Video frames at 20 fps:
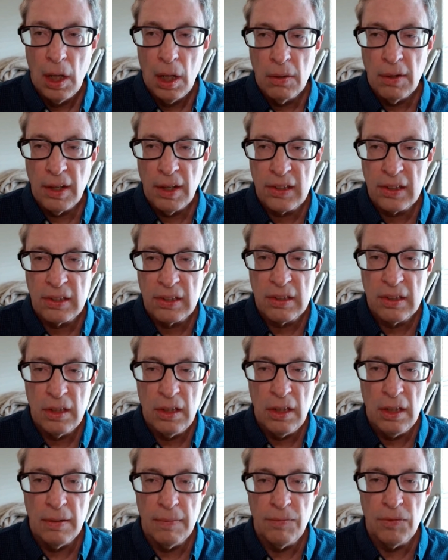let's
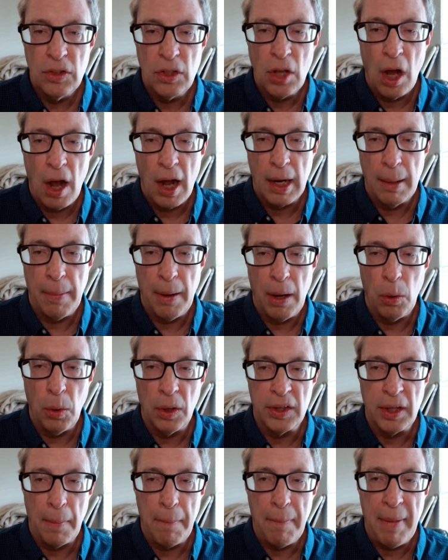talk about
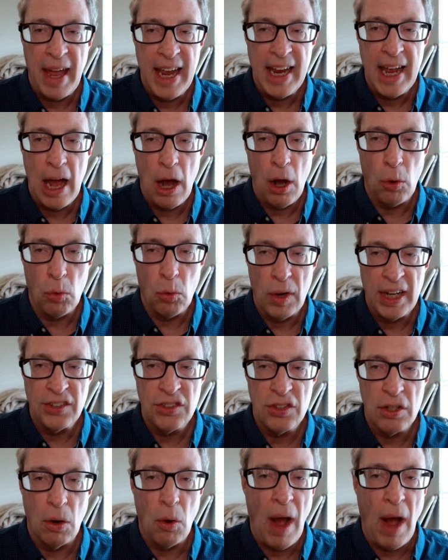what the payout
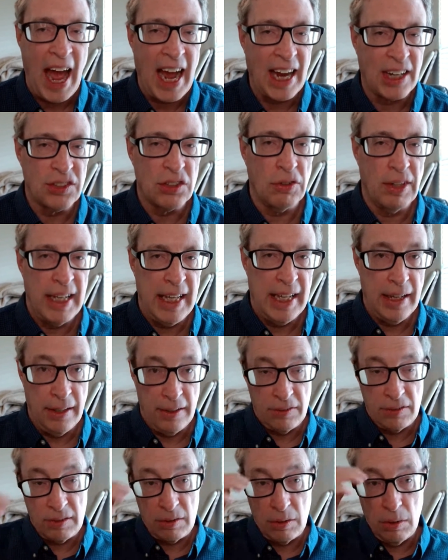ratio actually
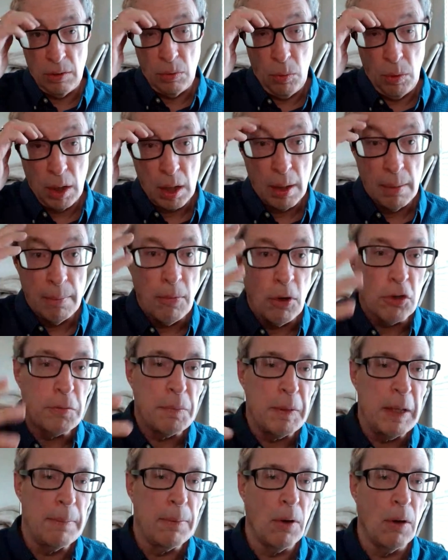is. So, what are most
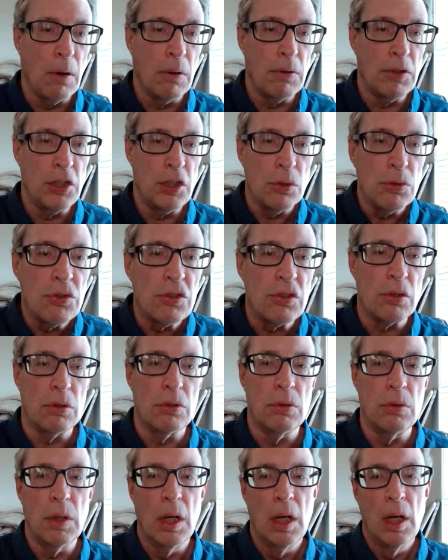people used
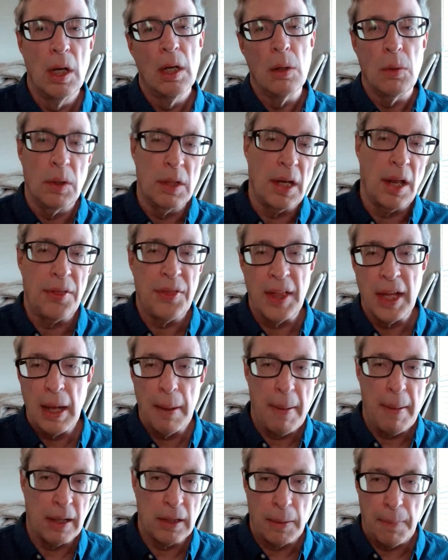to when they think
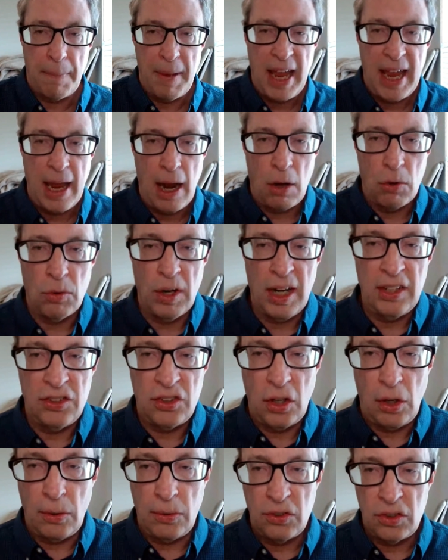about the payout
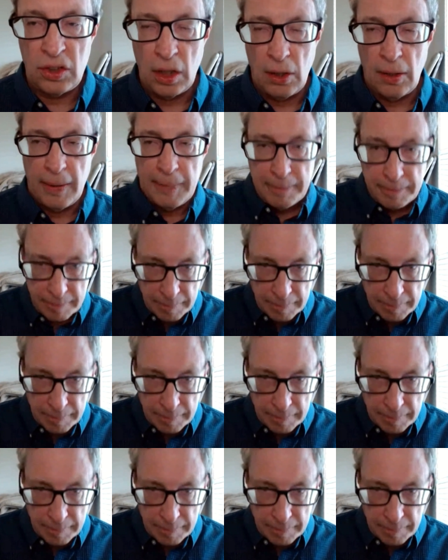ratio? So,